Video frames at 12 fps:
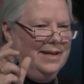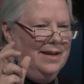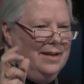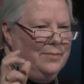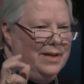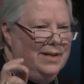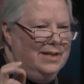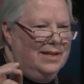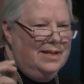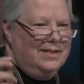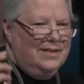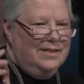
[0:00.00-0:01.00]
element
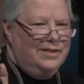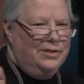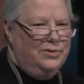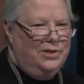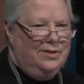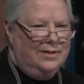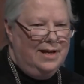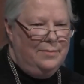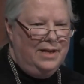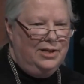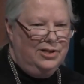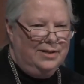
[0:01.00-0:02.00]
is the social
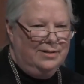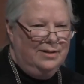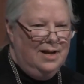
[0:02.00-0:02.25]
dimension.